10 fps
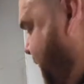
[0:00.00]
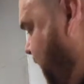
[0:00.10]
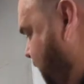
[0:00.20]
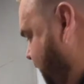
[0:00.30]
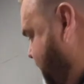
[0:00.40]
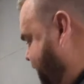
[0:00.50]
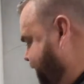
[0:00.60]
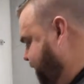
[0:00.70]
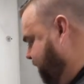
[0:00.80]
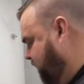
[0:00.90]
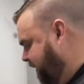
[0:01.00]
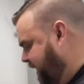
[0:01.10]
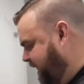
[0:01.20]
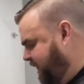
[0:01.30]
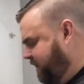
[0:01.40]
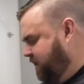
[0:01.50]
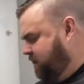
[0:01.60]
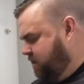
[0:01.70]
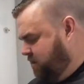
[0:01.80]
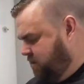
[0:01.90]
All right, and
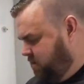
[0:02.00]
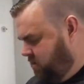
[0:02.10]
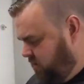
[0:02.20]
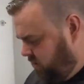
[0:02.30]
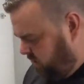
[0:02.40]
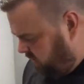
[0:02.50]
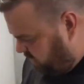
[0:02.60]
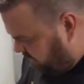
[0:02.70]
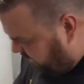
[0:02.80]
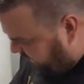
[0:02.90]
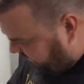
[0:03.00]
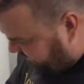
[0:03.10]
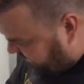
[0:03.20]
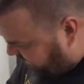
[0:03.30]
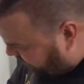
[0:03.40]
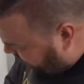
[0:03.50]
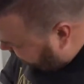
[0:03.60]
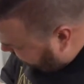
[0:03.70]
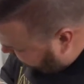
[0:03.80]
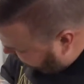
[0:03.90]
then the next step,
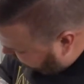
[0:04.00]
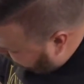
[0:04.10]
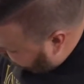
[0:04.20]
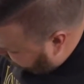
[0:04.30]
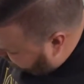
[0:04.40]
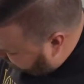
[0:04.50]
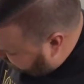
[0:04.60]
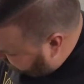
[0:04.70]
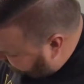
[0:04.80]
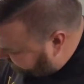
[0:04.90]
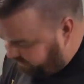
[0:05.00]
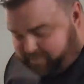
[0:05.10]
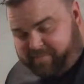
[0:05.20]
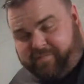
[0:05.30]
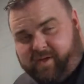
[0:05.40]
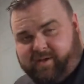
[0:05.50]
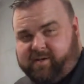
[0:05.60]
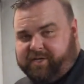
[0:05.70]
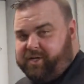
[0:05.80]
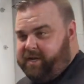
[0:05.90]
this is not gonna be fun.
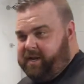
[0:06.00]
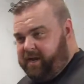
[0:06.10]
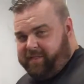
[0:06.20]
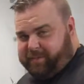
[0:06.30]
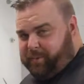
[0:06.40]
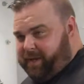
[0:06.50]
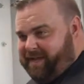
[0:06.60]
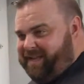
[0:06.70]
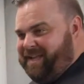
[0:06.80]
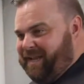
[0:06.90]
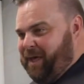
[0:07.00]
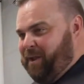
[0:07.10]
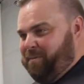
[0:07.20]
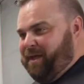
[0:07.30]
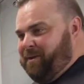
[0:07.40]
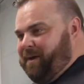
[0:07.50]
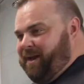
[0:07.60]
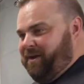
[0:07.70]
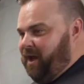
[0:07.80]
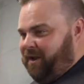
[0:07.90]
I shouldn't have done it this way, now that I'm thinking about
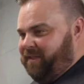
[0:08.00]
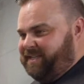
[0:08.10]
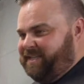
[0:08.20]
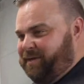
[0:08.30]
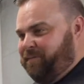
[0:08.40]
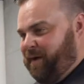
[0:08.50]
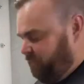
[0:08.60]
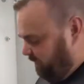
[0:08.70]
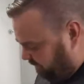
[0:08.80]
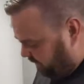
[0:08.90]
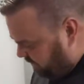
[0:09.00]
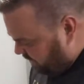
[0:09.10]
it. Not on this steel valve cover.